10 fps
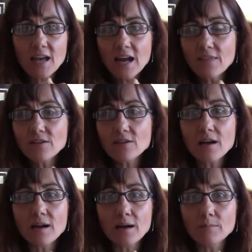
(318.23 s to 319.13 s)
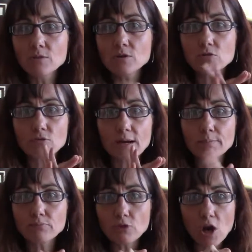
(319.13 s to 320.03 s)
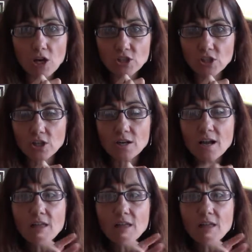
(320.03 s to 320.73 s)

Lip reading: and then Craig Proctor.